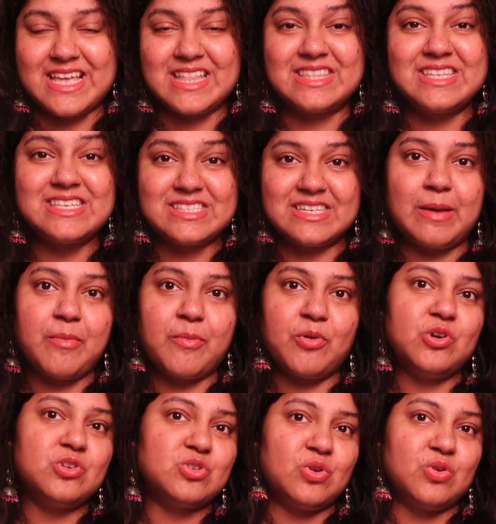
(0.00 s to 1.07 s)
At this time I'm
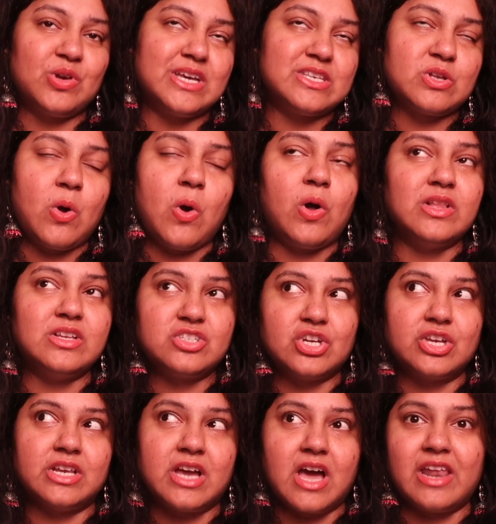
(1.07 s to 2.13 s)
going to show you guys all the
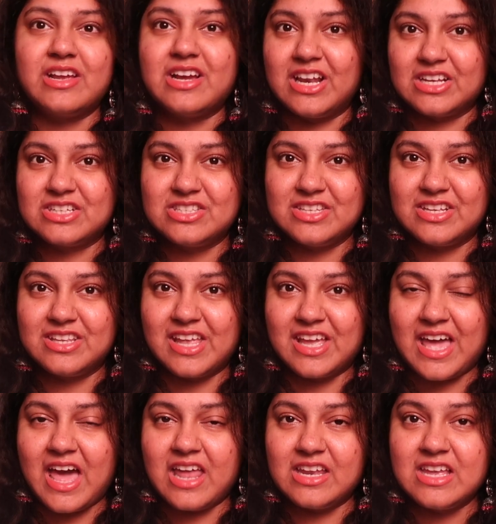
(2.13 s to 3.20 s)
chicken curry collection that they
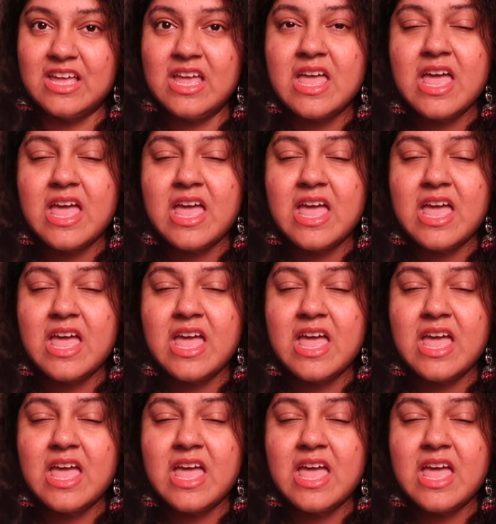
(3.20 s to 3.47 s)
carry,